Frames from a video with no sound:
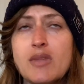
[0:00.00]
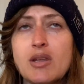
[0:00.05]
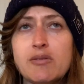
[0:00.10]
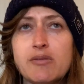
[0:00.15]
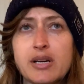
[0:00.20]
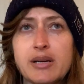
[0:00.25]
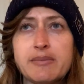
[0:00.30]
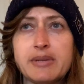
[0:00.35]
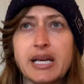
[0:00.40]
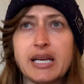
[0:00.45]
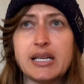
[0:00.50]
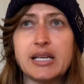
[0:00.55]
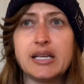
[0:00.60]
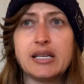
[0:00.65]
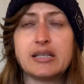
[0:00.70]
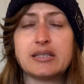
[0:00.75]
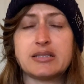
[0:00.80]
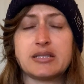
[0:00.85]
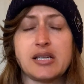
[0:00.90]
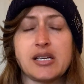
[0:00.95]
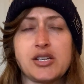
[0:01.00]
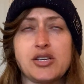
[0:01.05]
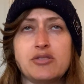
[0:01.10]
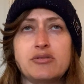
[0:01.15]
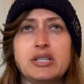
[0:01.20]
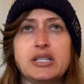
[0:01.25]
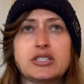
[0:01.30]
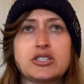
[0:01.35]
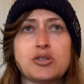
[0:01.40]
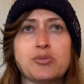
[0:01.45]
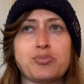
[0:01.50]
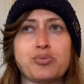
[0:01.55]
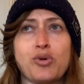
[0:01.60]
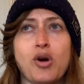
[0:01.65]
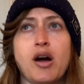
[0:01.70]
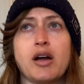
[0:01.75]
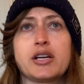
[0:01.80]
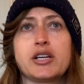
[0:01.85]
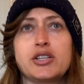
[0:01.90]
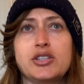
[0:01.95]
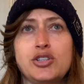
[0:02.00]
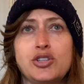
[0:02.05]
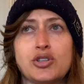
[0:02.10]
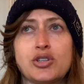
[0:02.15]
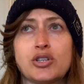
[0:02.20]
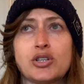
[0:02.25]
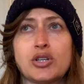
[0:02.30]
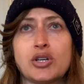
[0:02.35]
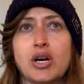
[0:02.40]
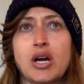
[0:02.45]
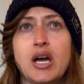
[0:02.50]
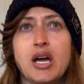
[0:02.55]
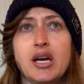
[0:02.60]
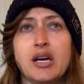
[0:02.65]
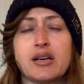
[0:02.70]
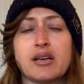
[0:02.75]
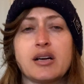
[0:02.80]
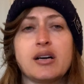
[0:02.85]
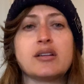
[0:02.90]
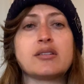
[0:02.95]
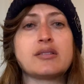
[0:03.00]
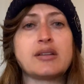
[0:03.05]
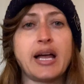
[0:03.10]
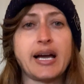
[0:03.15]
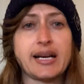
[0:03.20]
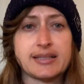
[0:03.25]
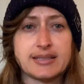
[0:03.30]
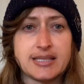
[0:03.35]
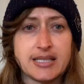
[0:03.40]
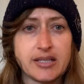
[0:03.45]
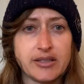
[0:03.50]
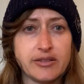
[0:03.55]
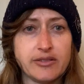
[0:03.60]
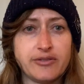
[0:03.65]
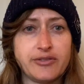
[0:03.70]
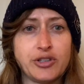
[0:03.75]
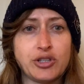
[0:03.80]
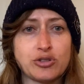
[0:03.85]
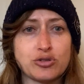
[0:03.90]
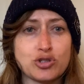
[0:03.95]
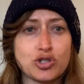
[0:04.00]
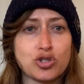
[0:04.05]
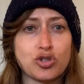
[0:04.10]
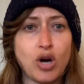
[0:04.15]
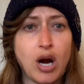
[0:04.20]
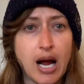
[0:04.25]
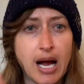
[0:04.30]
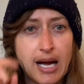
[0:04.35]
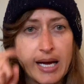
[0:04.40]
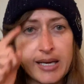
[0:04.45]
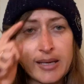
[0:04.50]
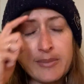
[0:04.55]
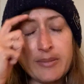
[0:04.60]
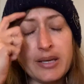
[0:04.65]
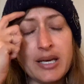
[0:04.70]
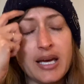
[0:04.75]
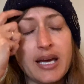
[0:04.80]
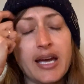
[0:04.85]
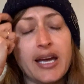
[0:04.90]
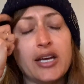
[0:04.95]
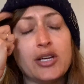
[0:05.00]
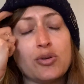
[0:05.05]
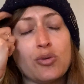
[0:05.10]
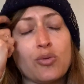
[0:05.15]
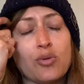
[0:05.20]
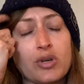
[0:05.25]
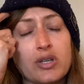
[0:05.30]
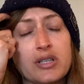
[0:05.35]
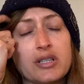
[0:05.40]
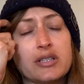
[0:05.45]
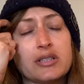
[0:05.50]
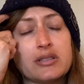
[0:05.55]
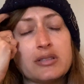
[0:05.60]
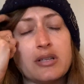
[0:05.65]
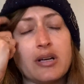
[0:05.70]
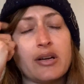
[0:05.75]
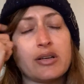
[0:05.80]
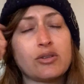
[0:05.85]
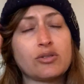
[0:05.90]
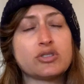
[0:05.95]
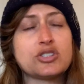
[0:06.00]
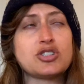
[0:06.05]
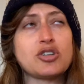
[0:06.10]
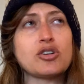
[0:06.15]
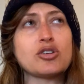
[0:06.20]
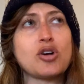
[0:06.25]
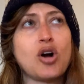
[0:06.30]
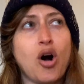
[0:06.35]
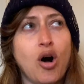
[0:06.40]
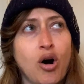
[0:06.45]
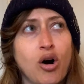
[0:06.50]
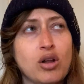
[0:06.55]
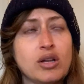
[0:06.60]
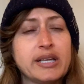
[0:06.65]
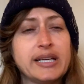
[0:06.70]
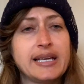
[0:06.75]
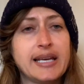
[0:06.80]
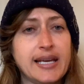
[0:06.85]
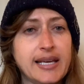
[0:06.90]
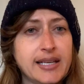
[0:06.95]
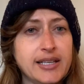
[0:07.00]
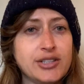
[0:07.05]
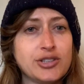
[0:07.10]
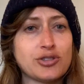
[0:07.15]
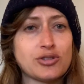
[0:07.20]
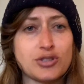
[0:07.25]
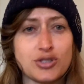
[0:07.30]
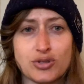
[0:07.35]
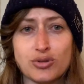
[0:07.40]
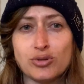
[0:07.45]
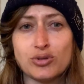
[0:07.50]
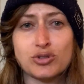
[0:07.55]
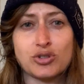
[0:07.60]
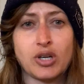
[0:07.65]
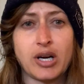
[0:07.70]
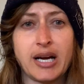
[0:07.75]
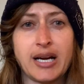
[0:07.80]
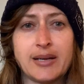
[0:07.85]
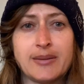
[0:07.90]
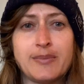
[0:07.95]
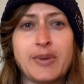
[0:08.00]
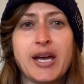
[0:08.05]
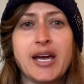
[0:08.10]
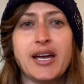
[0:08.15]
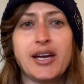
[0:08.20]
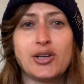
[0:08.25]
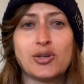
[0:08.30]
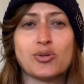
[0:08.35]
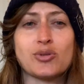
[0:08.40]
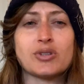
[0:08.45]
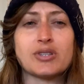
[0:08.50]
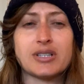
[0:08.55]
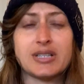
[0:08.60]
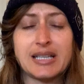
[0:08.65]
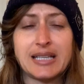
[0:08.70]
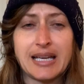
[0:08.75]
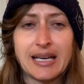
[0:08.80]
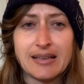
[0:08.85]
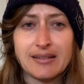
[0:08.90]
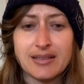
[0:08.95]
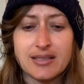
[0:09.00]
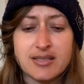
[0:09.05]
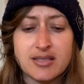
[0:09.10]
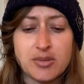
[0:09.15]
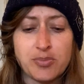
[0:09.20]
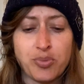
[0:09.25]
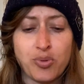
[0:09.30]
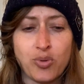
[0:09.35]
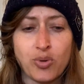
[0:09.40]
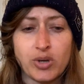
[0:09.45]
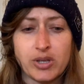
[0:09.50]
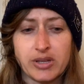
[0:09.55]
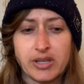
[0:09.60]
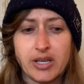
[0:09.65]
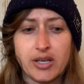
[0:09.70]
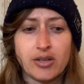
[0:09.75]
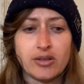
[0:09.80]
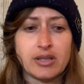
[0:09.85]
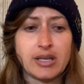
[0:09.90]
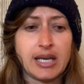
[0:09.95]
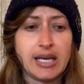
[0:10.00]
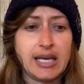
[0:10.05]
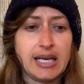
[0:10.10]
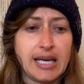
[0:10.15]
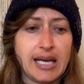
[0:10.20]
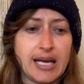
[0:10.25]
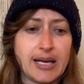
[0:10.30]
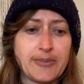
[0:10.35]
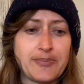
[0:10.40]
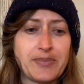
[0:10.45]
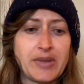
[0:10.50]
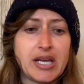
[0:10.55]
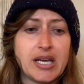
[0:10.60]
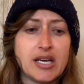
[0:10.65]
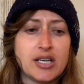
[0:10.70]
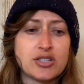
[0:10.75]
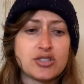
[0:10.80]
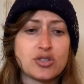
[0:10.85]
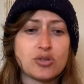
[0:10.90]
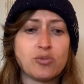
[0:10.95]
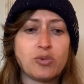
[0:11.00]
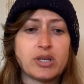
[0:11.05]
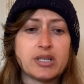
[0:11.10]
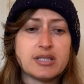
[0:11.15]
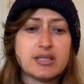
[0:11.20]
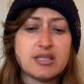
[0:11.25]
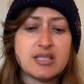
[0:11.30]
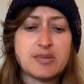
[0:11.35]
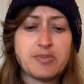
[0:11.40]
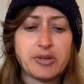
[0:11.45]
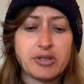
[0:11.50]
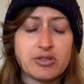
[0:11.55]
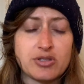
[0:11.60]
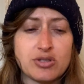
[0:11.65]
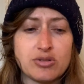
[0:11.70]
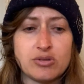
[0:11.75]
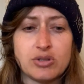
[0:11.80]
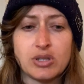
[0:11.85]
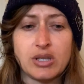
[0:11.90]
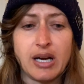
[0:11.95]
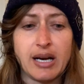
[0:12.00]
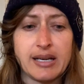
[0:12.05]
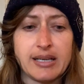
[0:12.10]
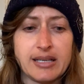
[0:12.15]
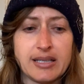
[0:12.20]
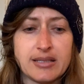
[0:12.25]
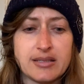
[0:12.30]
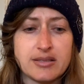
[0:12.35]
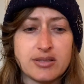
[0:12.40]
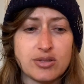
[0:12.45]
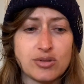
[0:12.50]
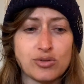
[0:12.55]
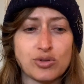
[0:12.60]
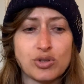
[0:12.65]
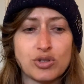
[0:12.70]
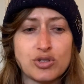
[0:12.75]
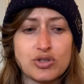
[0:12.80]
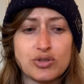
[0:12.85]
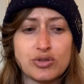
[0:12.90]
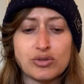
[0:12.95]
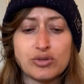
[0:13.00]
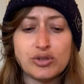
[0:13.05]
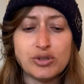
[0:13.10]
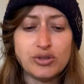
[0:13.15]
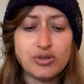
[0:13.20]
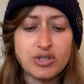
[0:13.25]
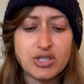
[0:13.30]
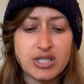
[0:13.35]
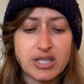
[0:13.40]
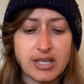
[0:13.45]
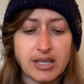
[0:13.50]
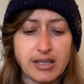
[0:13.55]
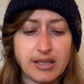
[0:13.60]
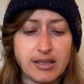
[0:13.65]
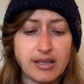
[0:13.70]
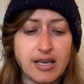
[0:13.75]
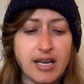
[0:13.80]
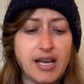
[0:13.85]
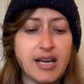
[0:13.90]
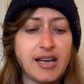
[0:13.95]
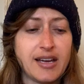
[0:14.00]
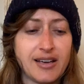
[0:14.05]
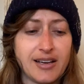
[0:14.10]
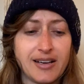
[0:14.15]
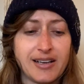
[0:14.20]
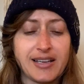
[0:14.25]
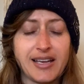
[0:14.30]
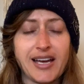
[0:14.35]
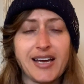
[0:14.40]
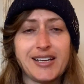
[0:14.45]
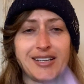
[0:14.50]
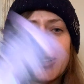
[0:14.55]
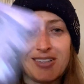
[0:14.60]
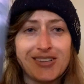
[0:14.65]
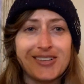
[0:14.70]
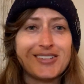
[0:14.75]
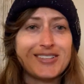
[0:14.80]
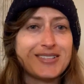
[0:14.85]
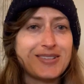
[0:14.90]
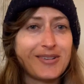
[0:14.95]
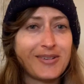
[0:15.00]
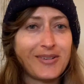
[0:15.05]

what I'm getting is like you need to broaden your collective, your tribe, in order uh, start calling in your soul tribe in order to get the support that you're needing. So, what is the spiritual guidance or solution? Again,